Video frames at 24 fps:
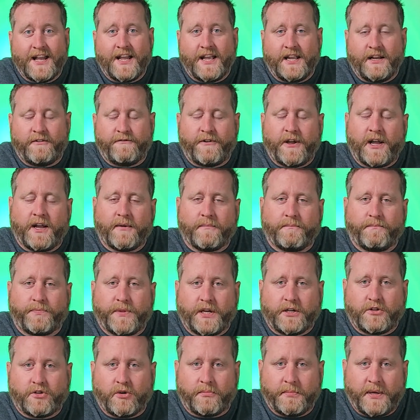In fact,
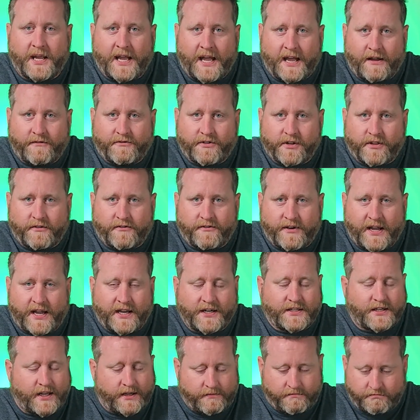they told me after the
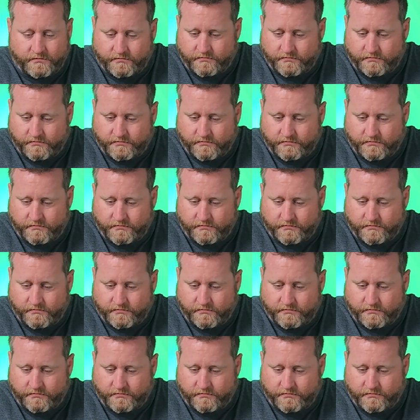fact, I